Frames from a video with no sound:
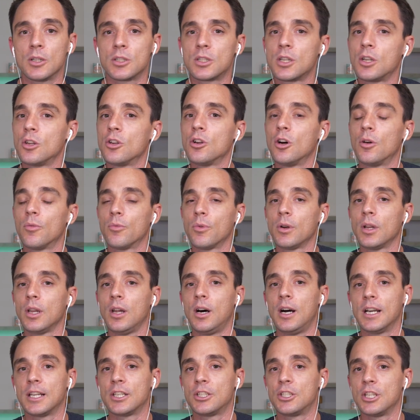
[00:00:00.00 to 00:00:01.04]
So you're not
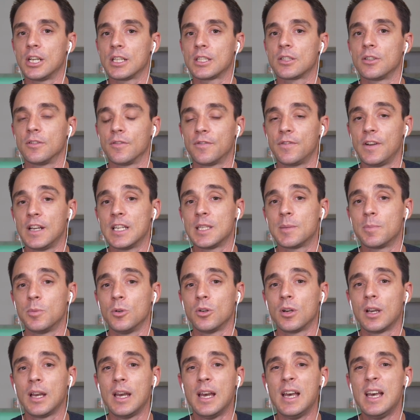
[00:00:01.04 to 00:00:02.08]
relying just on
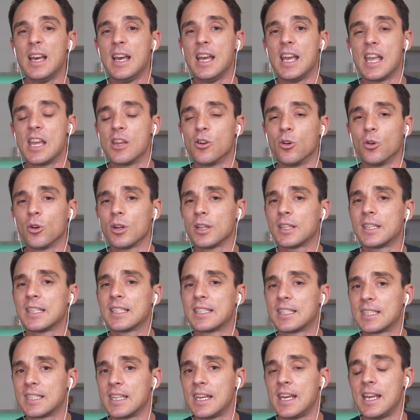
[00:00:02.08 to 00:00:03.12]
Facebook in order to
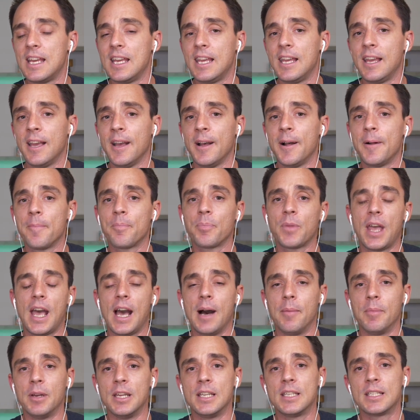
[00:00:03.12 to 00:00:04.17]
see
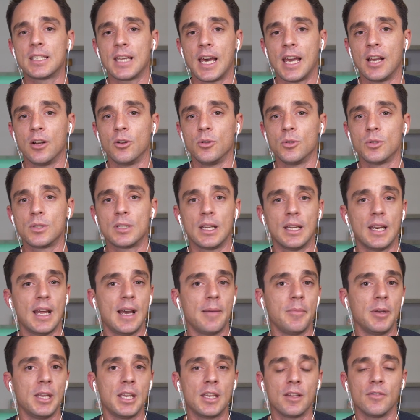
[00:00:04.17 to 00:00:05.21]
how many sales and how
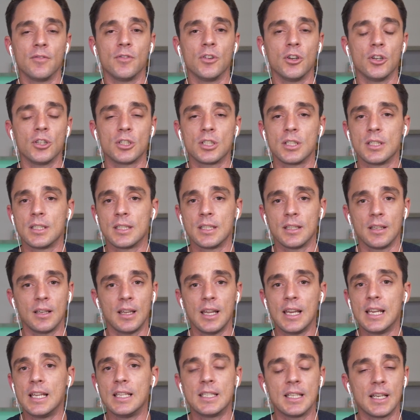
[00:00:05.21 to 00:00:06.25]
many conversions and
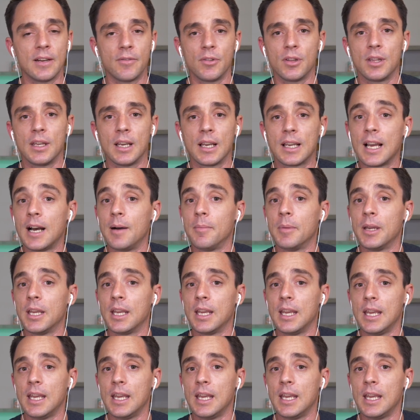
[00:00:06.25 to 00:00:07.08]
leads and everything are coming